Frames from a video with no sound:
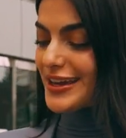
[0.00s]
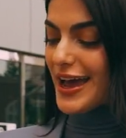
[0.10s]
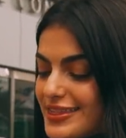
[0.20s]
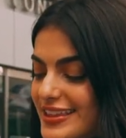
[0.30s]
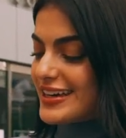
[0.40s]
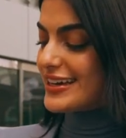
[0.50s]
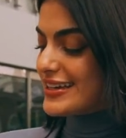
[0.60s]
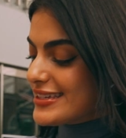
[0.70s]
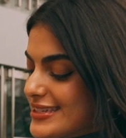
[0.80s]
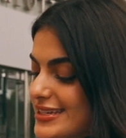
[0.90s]
get
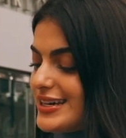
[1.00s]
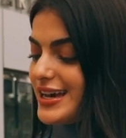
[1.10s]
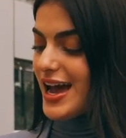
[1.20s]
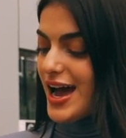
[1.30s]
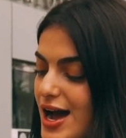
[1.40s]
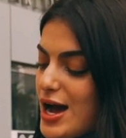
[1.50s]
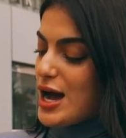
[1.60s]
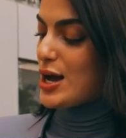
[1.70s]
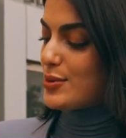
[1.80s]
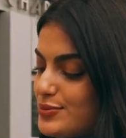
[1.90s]
this.
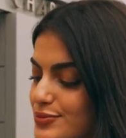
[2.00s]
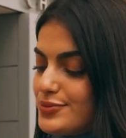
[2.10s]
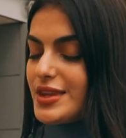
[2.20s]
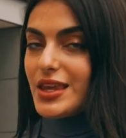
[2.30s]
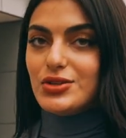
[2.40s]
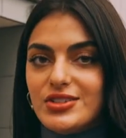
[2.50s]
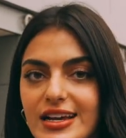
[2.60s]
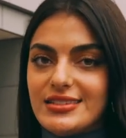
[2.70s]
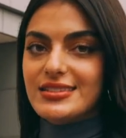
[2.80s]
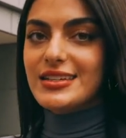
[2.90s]
Um, it was
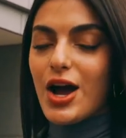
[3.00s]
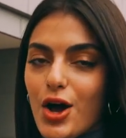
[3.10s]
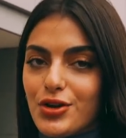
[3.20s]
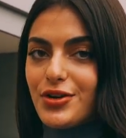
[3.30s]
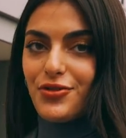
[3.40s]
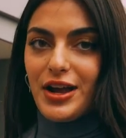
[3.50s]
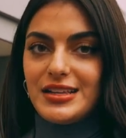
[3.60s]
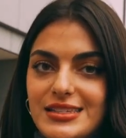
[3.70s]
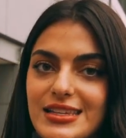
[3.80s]
nice to see other friends